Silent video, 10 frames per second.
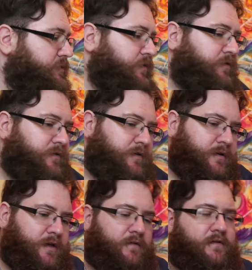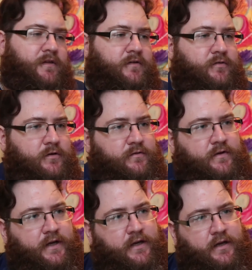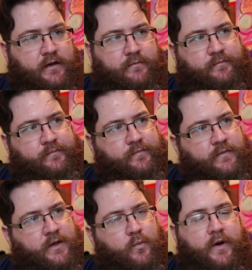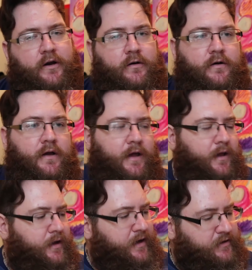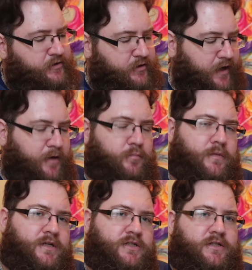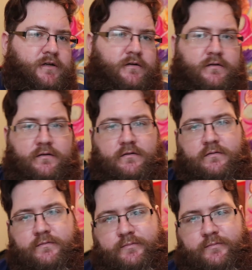just give it this sort of like weird interdimensional